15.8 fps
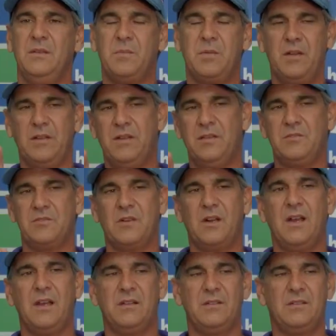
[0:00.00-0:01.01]
You plug your
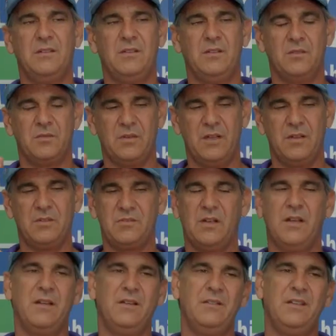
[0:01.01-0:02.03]
hair
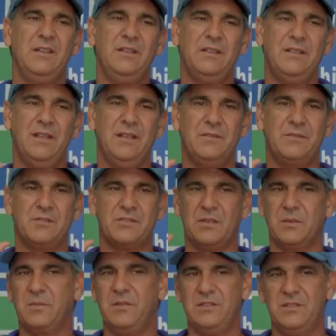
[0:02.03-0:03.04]
dryer in, and for
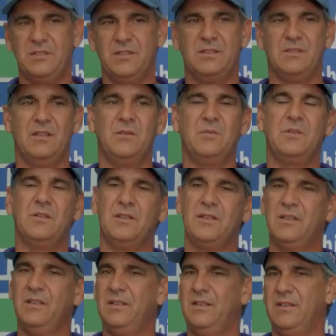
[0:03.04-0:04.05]
some reason it's not
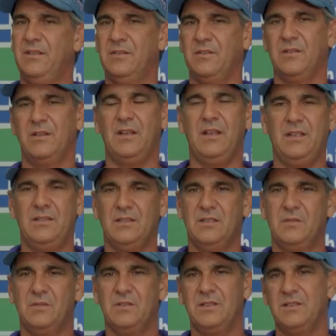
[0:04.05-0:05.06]
working, or the light's
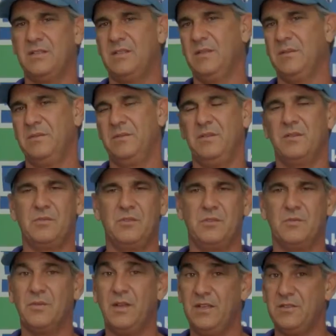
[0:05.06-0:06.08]
not working,
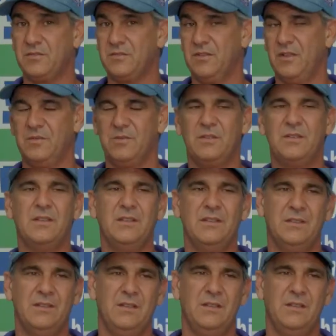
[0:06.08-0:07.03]
your razor's not working.